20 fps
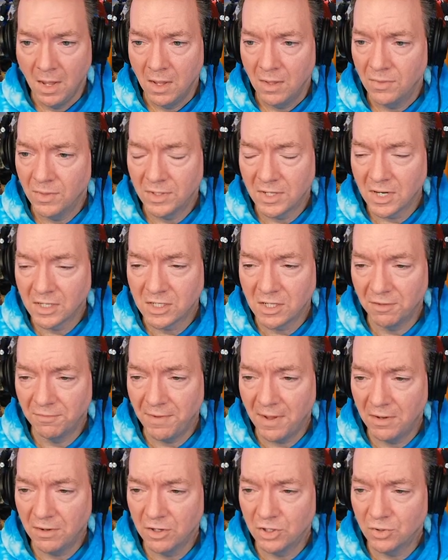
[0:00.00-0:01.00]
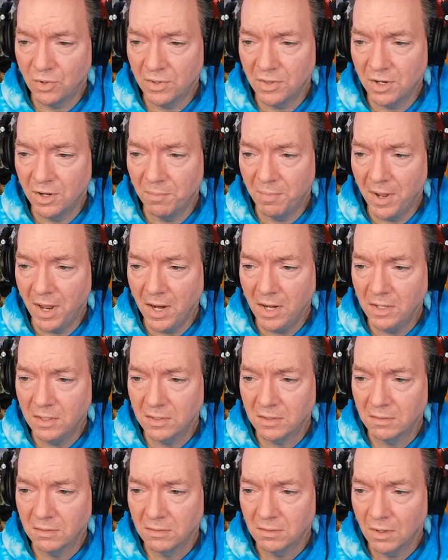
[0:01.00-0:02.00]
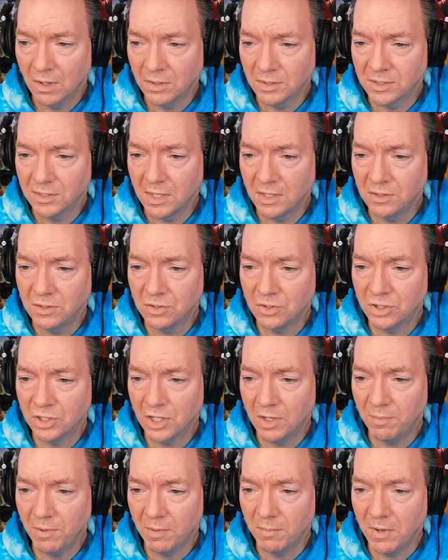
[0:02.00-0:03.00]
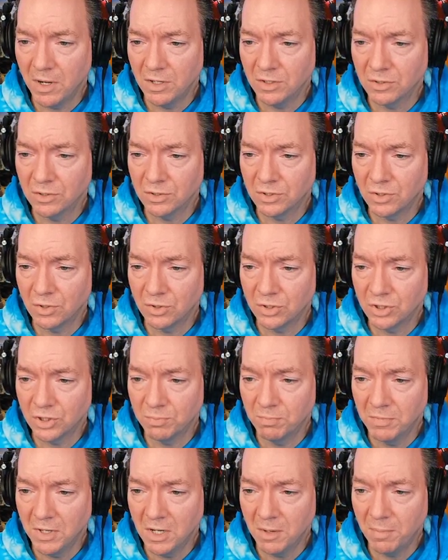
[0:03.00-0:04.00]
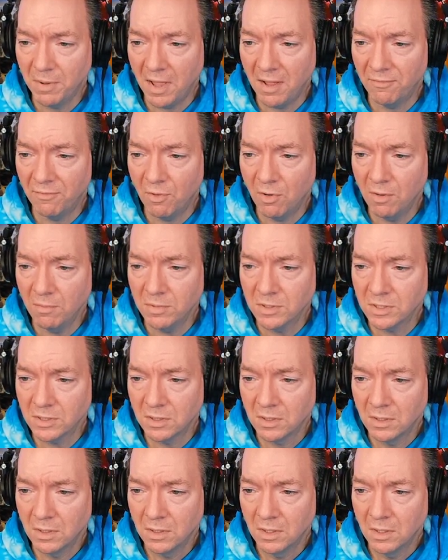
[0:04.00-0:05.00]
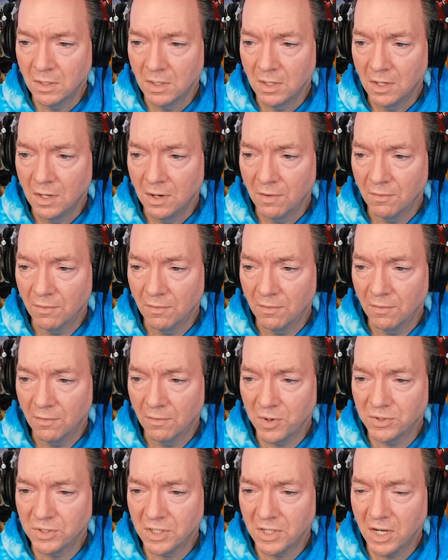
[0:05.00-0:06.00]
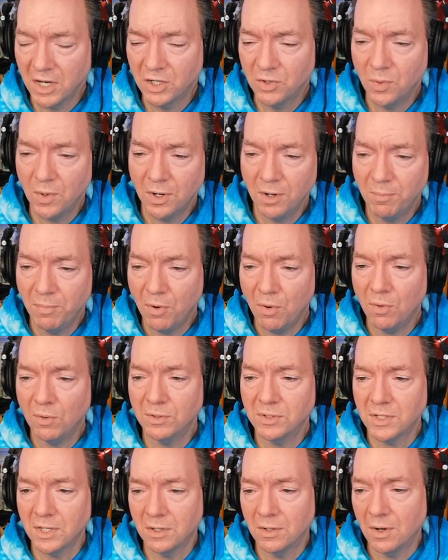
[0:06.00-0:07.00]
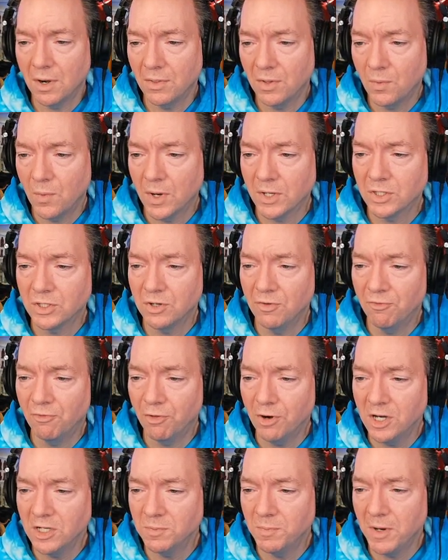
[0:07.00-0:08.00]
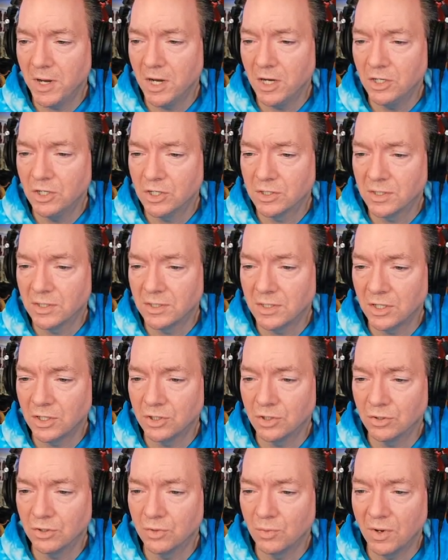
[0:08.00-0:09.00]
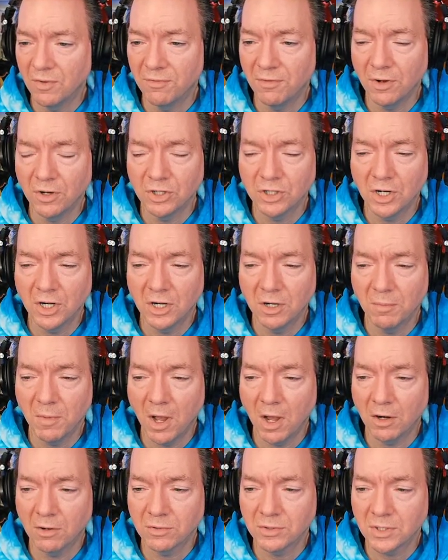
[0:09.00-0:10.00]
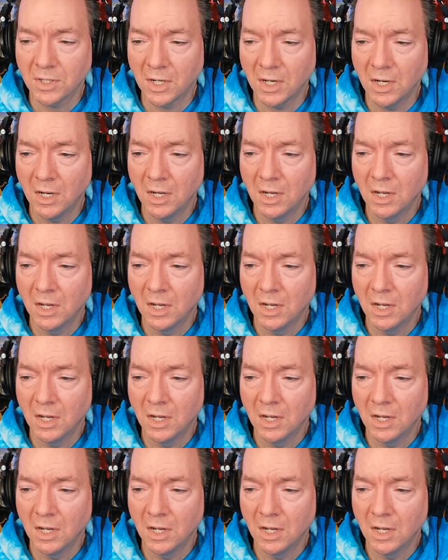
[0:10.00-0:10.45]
The Tesla founder joined the debate on censorship on major social media platforms, first posting a Twitter poll centered on the question, free speech is essential to a functioning democracy.